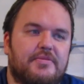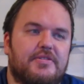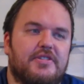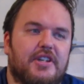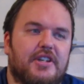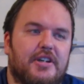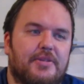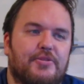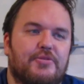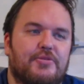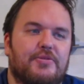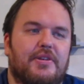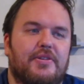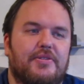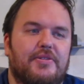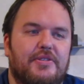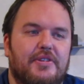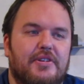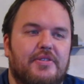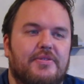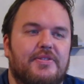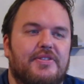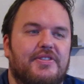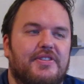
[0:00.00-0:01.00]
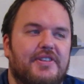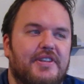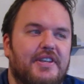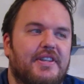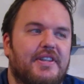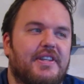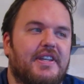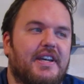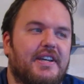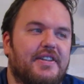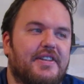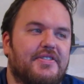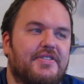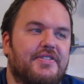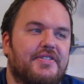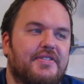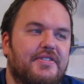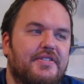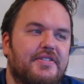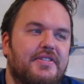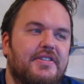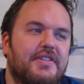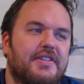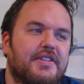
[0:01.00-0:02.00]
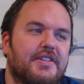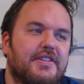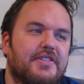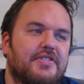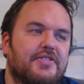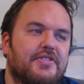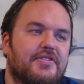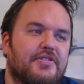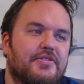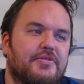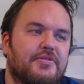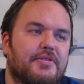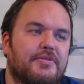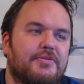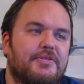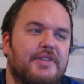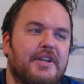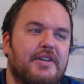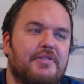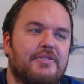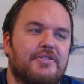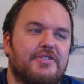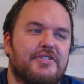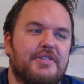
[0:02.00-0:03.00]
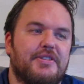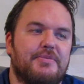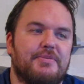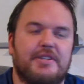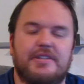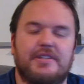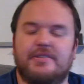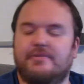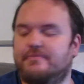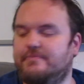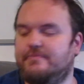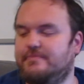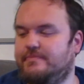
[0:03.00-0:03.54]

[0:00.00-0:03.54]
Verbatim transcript: Darb swallowed nervously at that. He looked toward where Fang was sleeping.